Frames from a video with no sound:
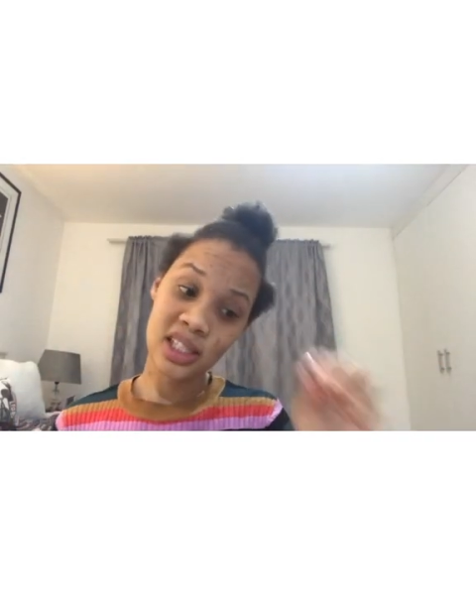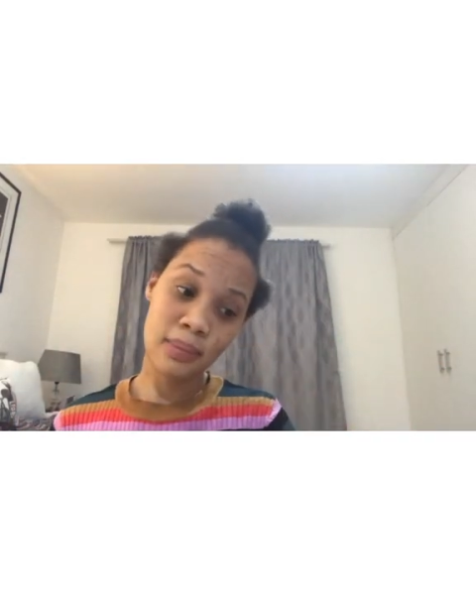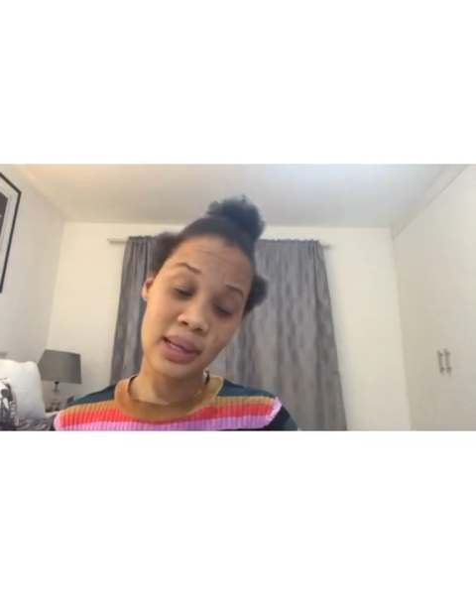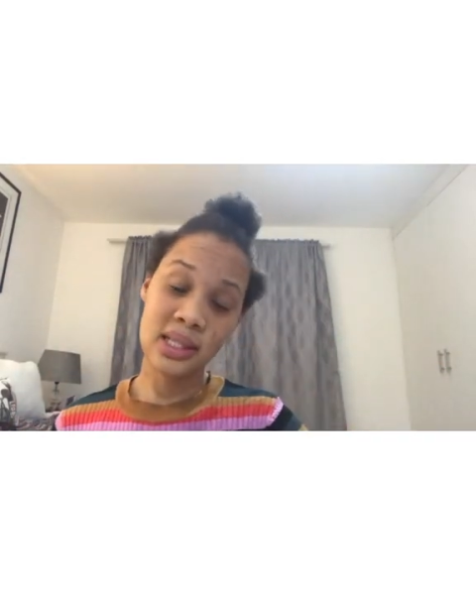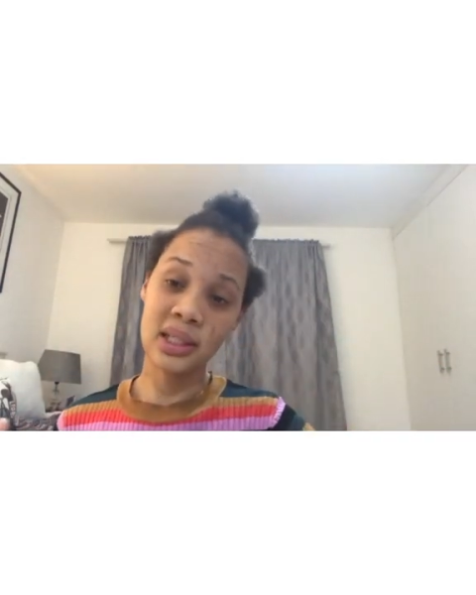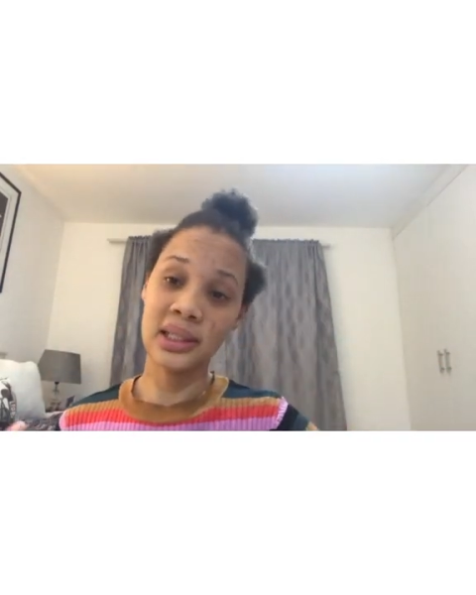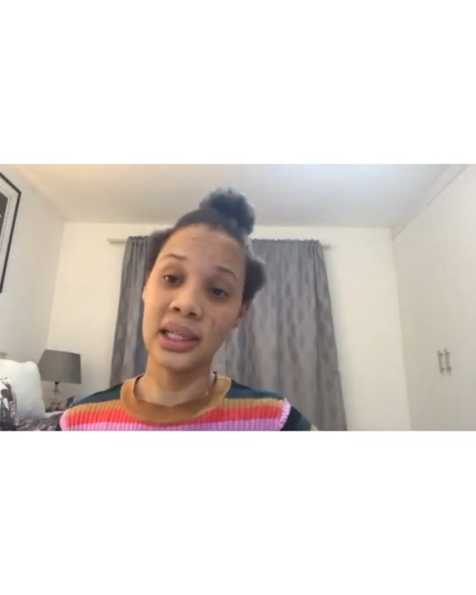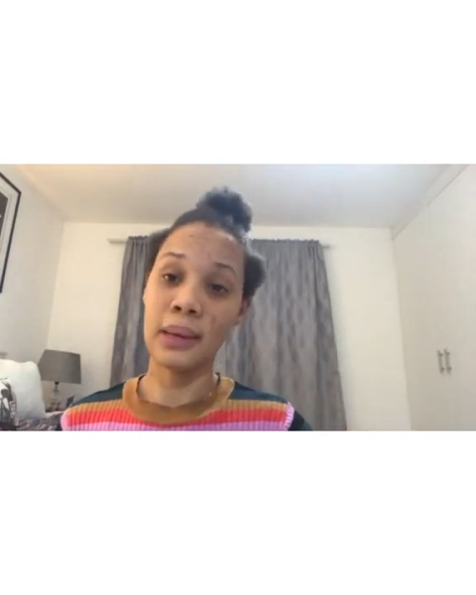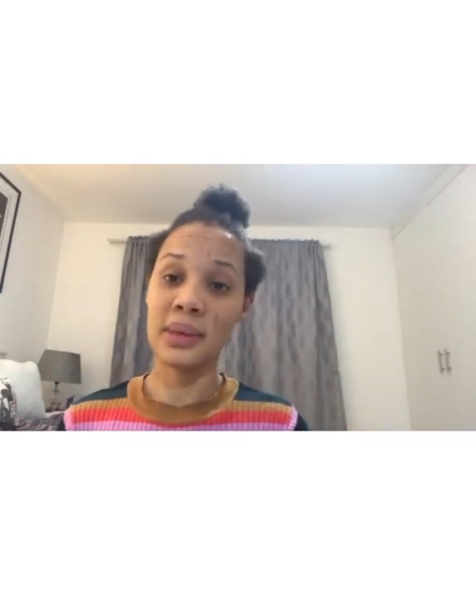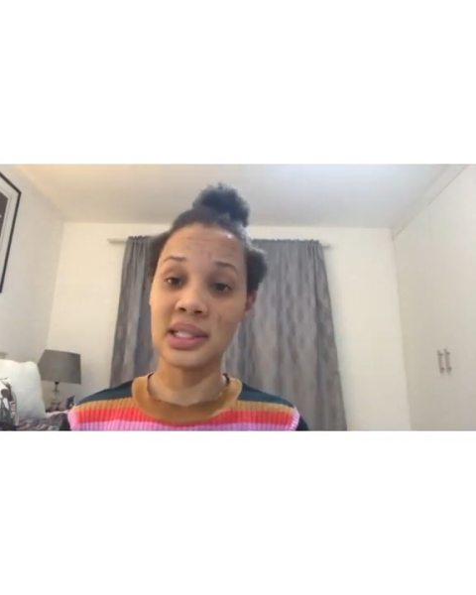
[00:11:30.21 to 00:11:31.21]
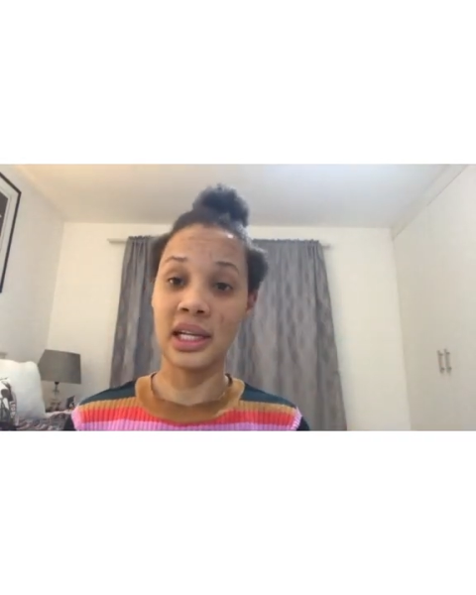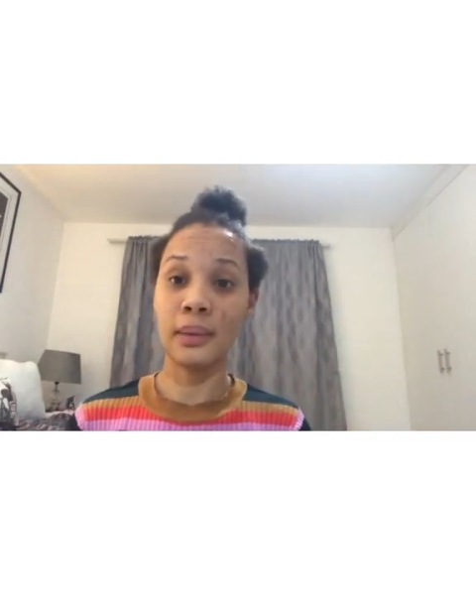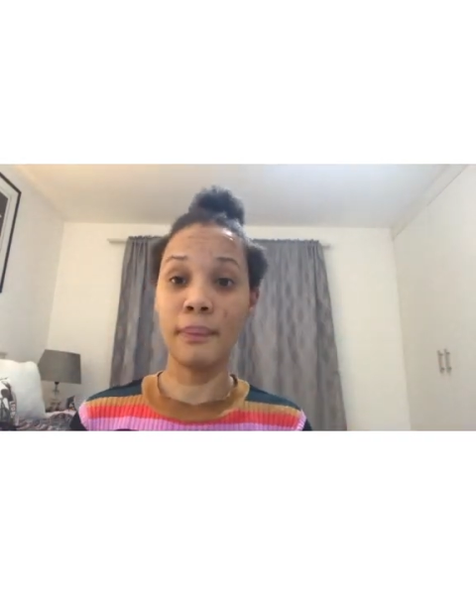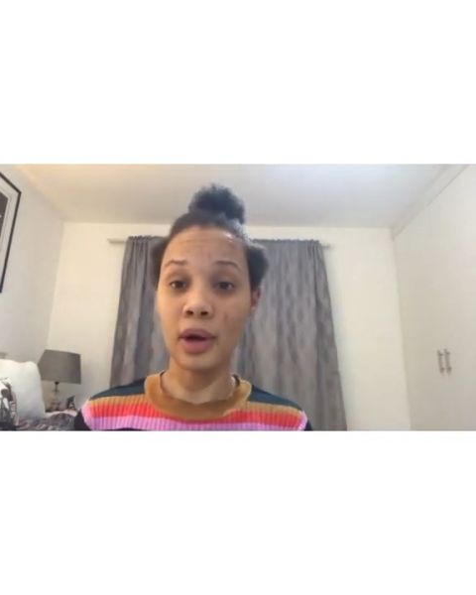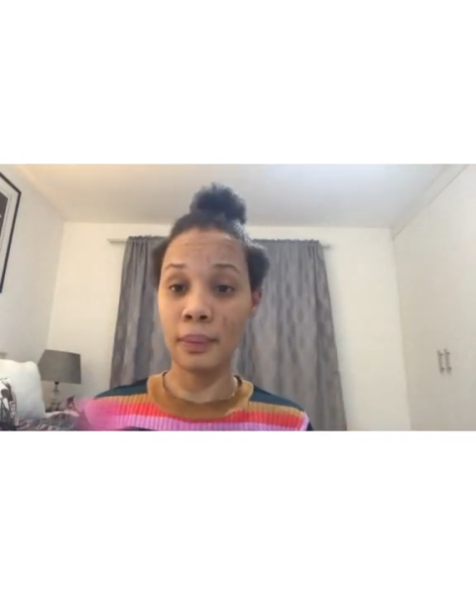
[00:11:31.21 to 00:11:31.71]
must get a
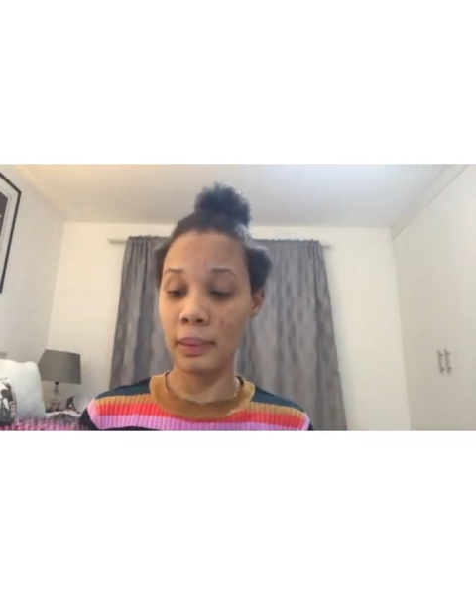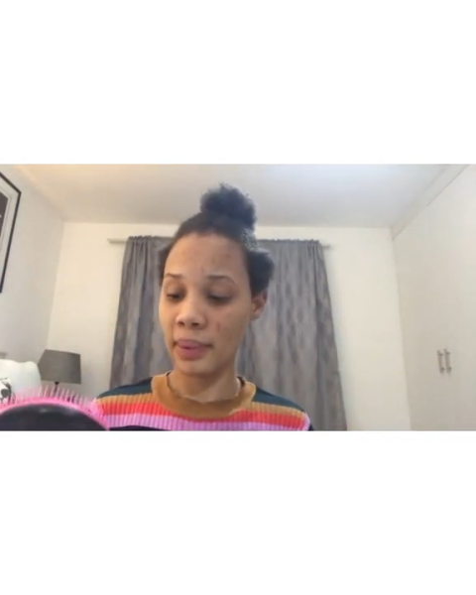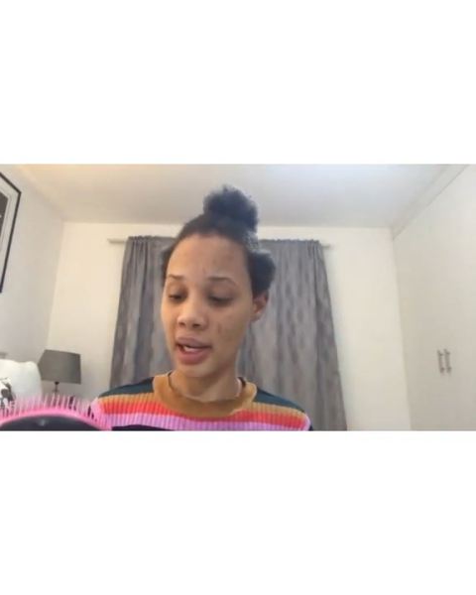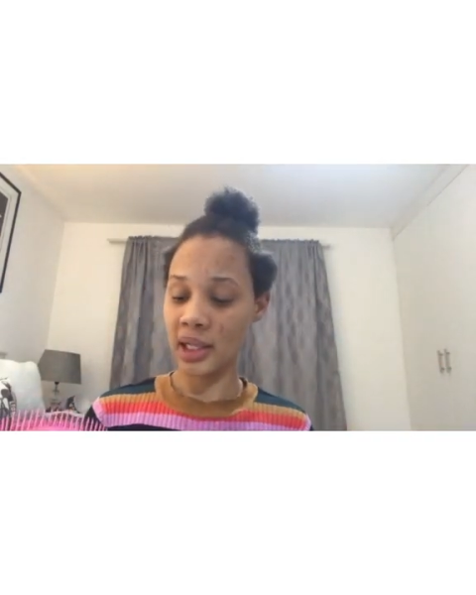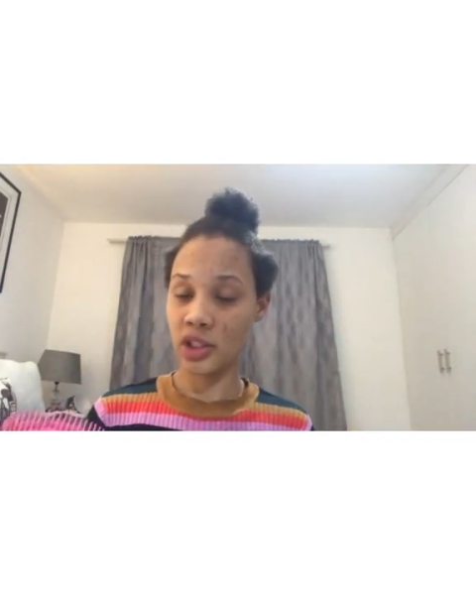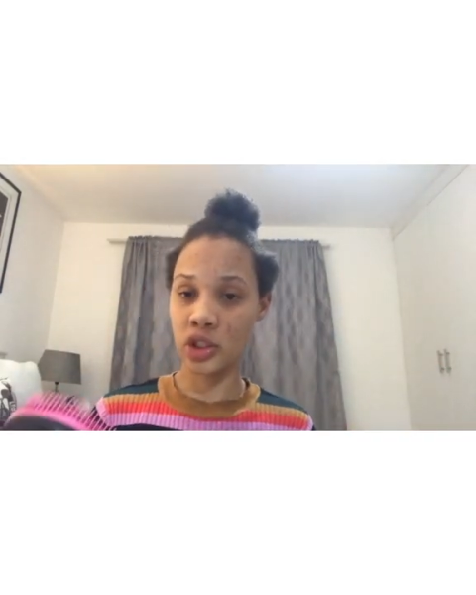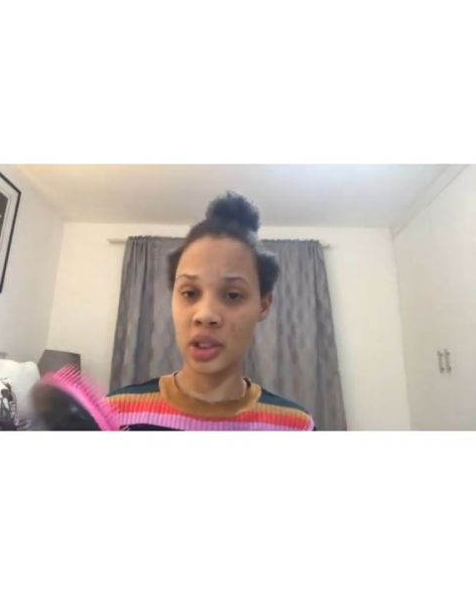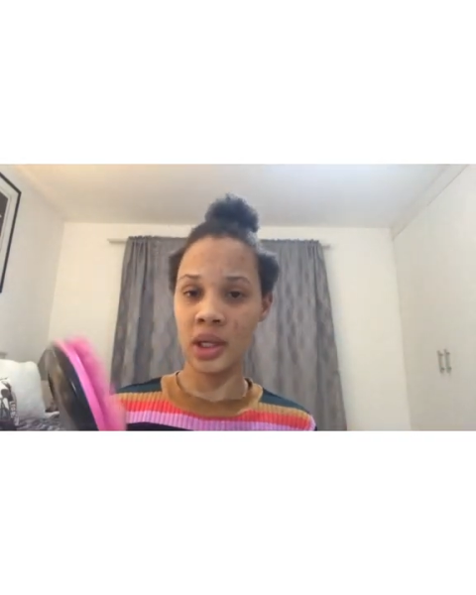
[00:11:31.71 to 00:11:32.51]
proper brush.